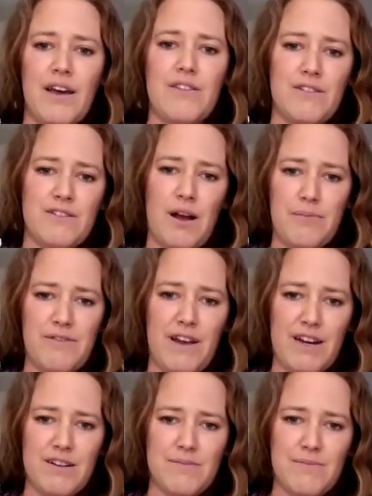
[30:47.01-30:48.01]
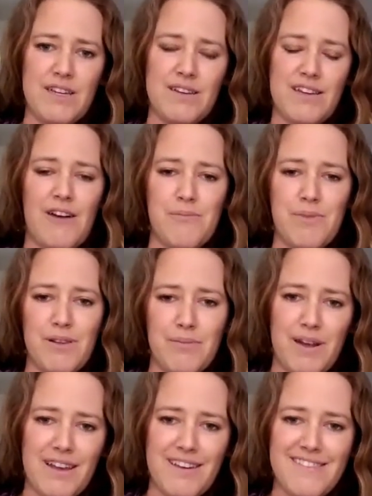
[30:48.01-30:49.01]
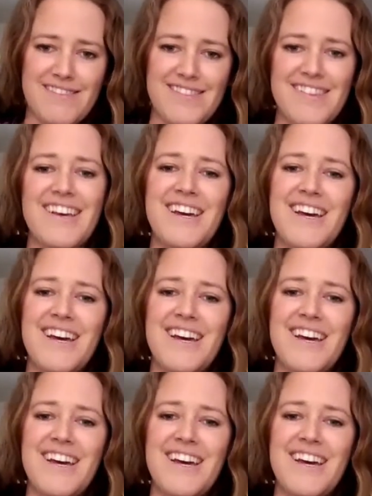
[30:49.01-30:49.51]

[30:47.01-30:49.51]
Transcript: other copywriters, my accountability buddies.